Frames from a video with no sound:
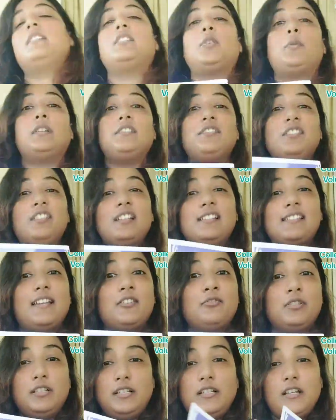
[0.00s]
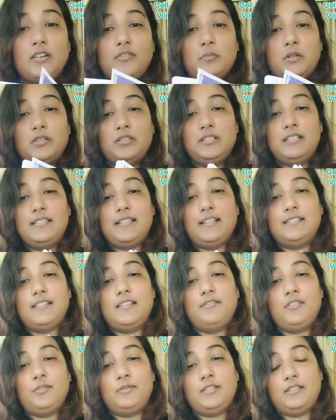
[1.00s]
Now, one of the things that I really love about the designs that
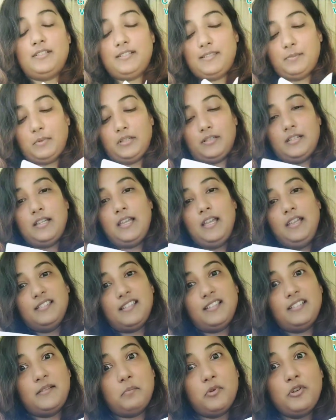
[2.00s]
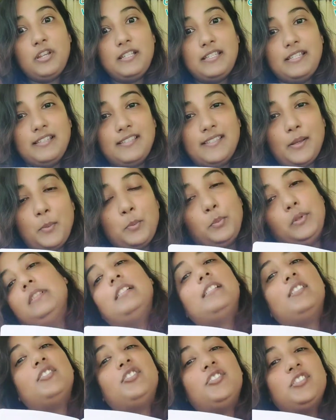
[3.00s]
I found in this book is that they're pretty simple.
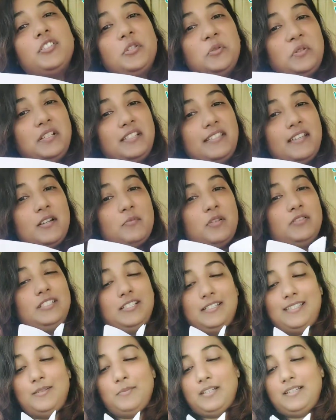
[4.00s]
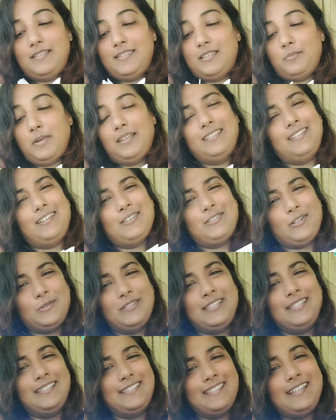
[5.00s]
Should only take about 30 minutes depending on how
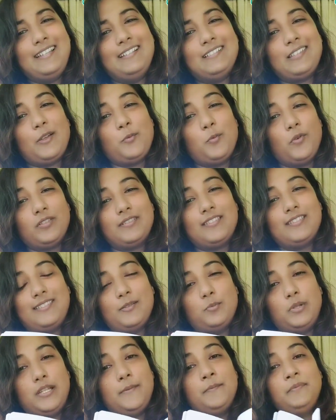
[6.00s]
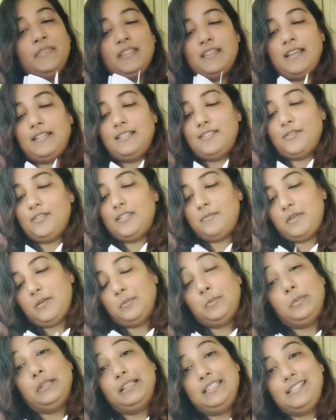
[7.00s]
detailed I want it to be, and it's going to be
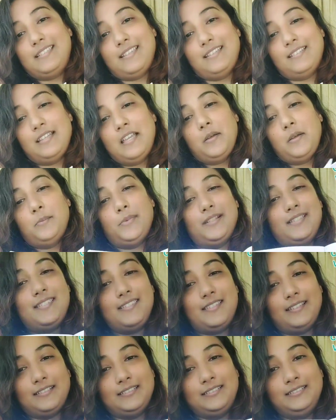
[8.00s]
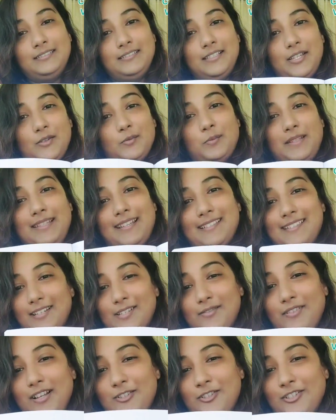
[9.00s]
completed, but still give me that
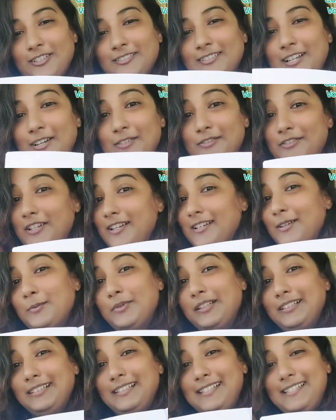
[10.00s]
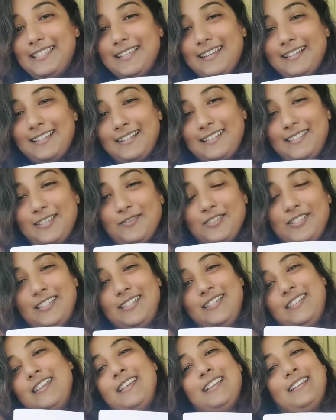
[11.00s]
satisfaction of completing an
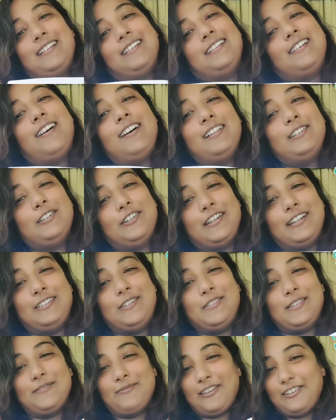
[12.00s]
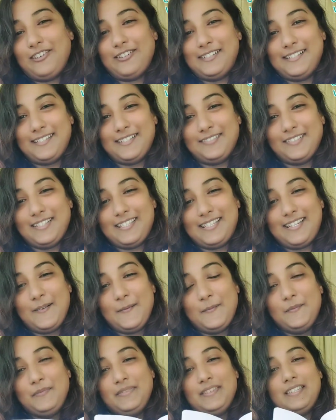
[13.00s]
activity, coloring and using my creativity.
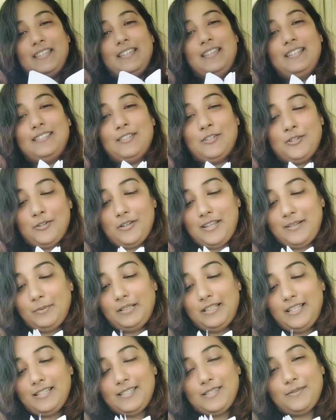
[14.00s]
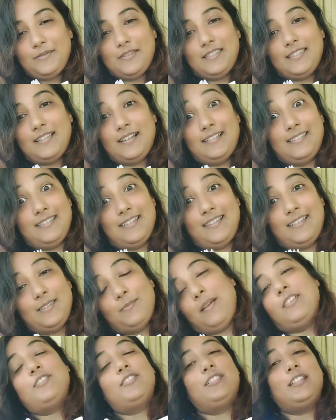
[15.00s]
It's a great place for starting,
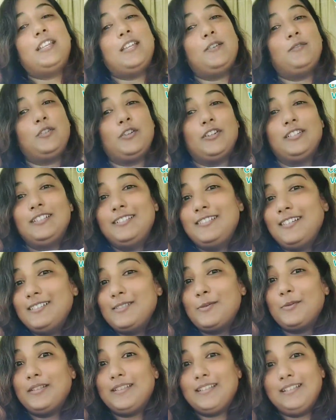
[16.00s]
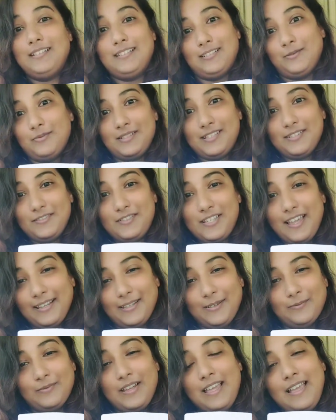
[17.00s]
especially if you're an adult with a little bit of
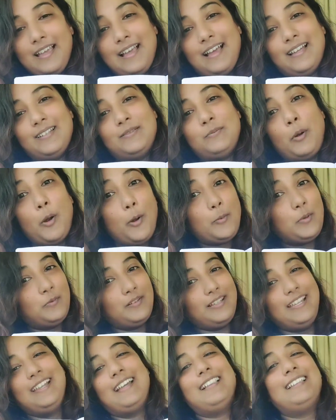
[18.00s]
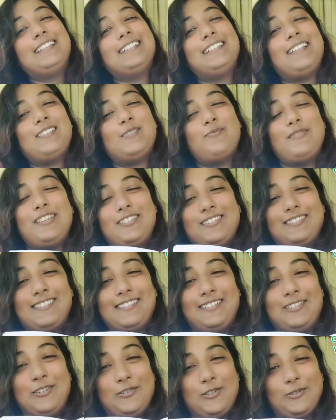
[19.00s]
time and probably a little less patience
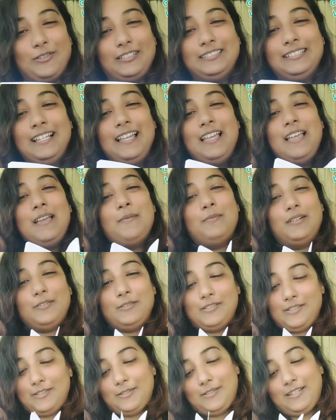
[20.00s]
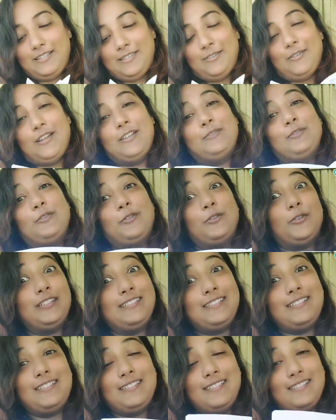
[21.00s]
than usual. But also it's great for
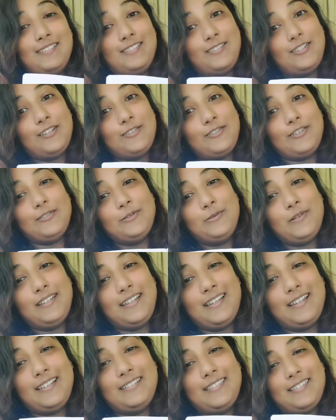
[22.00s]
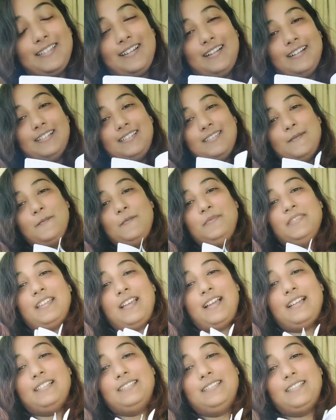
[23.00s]
children who want to get into art,
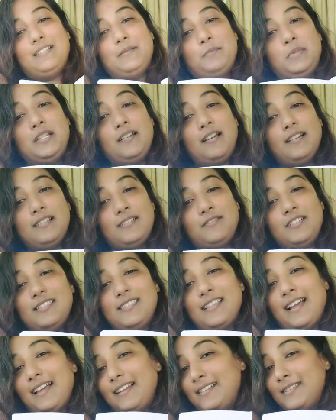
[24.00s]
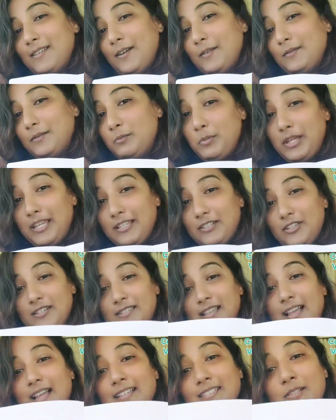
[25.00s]
and because of the size of the
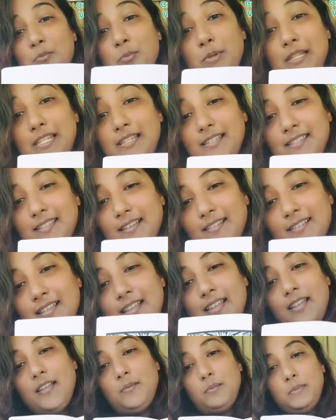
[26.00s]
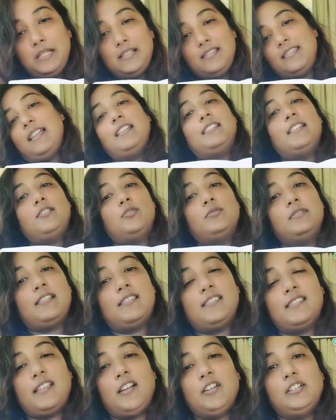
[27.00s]
pages and the pieces, it means that they don't
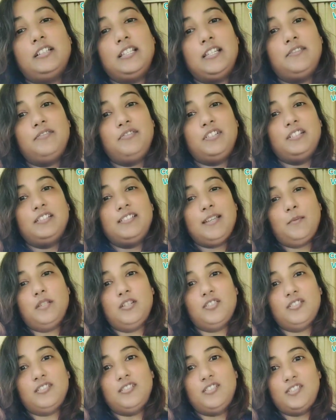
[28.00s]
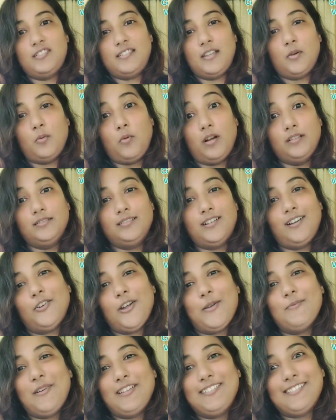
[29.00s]
necessarily feel the temptation to just take one
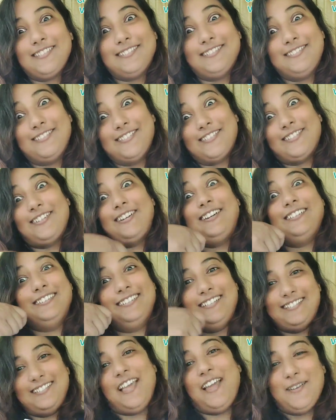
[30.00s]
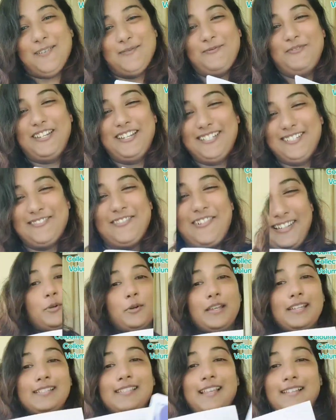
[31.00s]
coloring pencil and just color the entire page. Let's do a
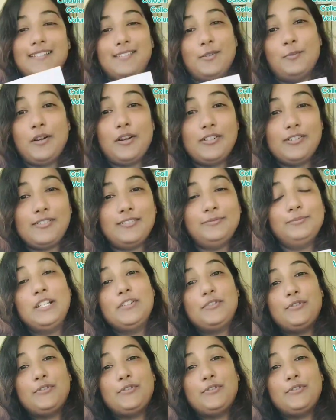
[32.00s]
quick size comparison.